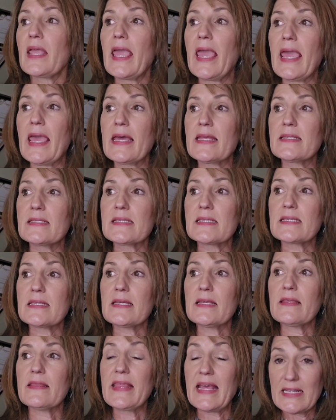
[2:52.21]
And
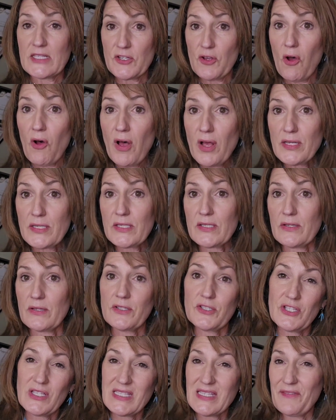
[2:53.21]
that's
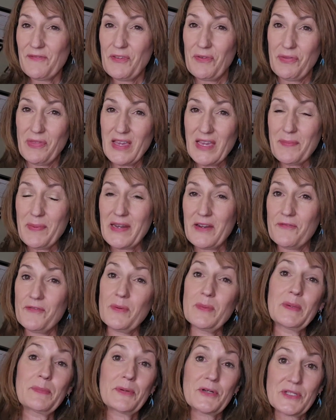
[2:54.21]
also, just if you think about it
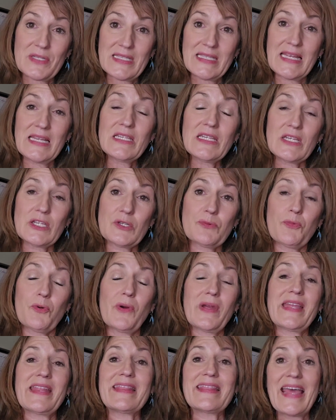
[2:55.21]
from a percentage
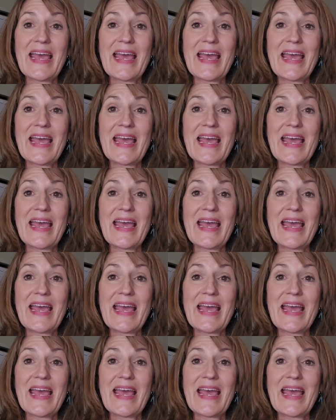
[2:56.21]
point,